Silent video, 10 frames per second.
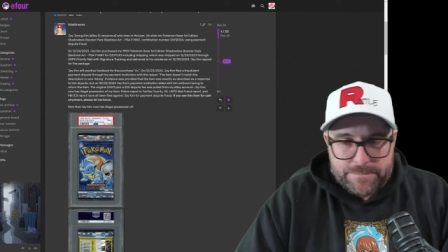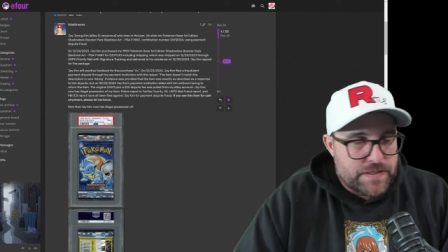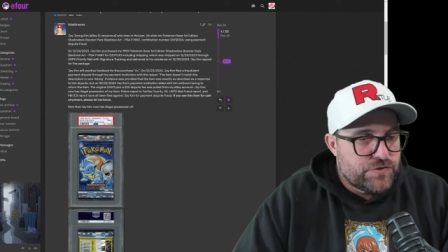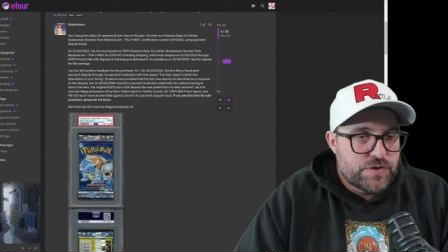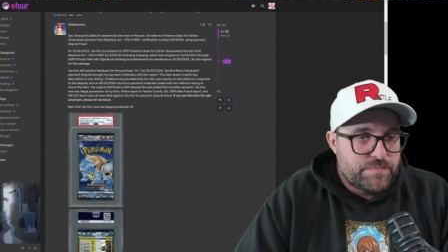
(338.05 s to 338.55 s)

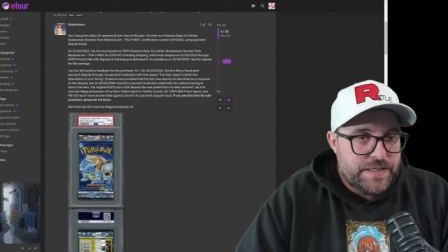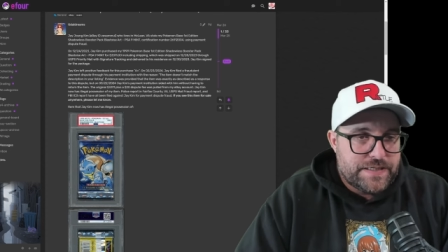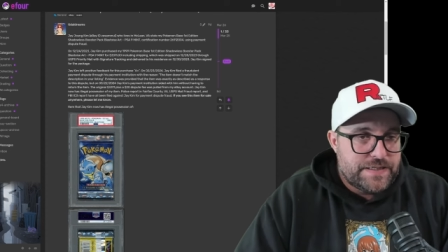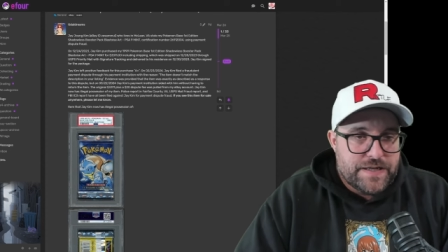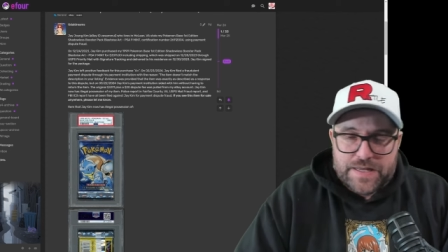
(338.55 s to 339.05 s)
They should
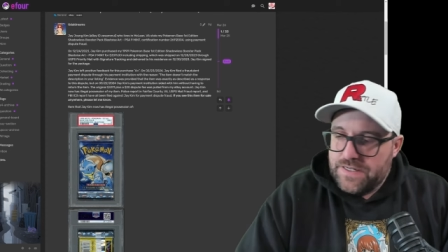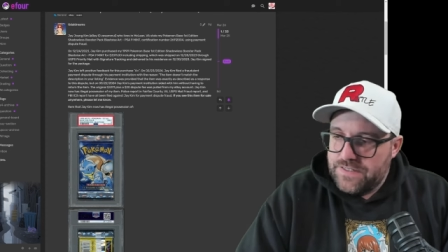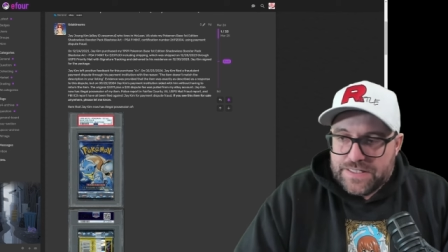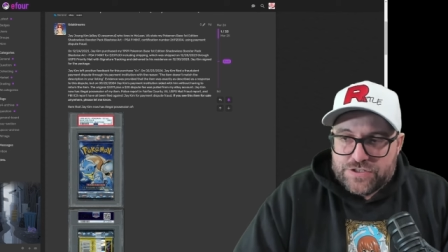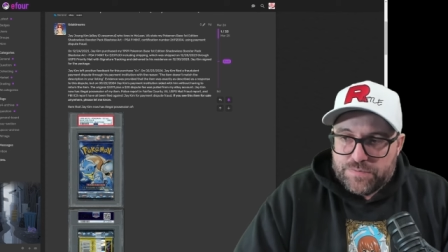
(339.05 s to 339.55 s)
be
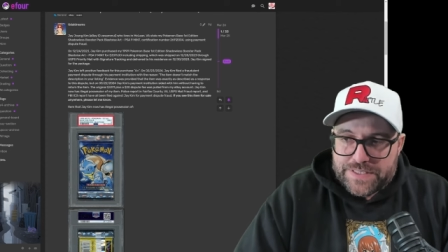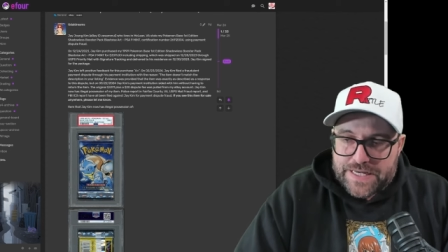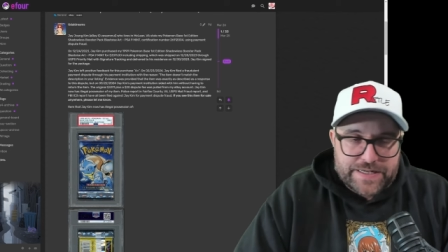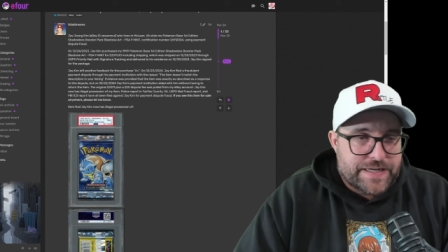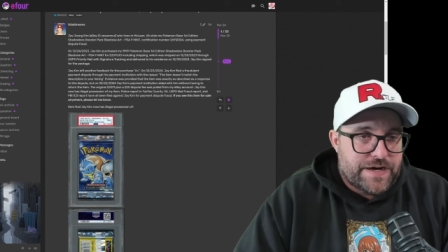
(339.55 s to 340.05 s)

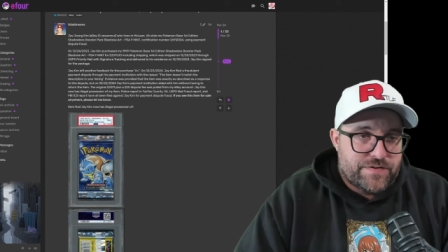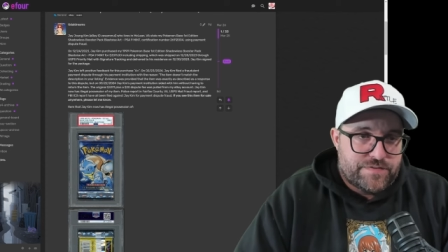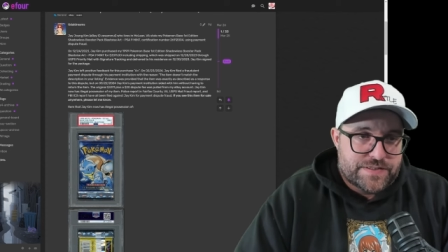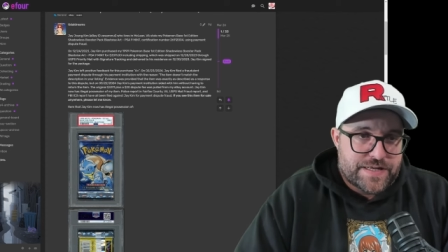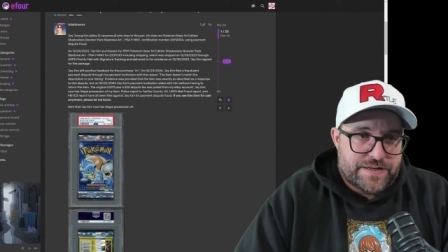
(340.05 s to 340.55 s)
taking care of
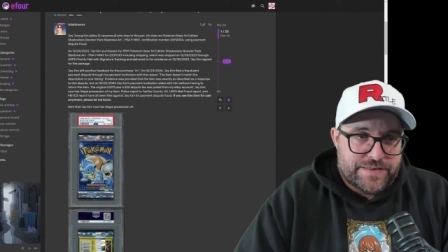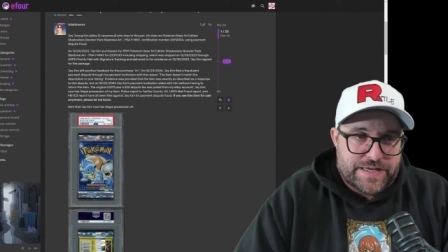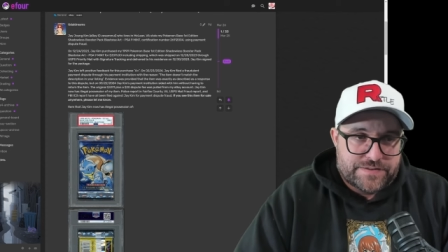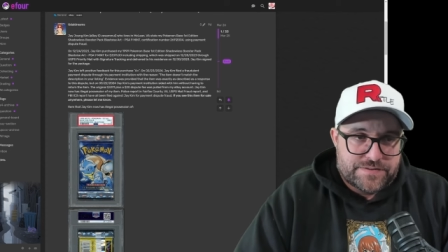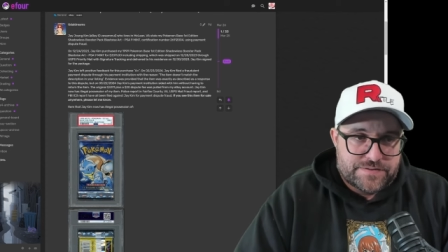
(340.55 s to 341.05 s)
this end of
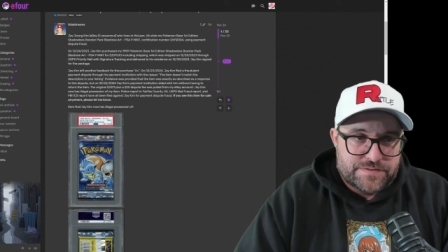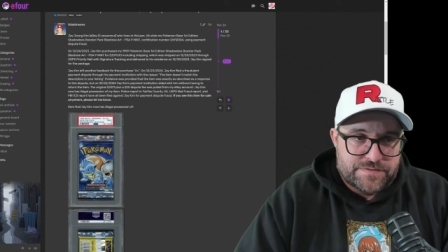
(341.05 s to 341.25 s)
things.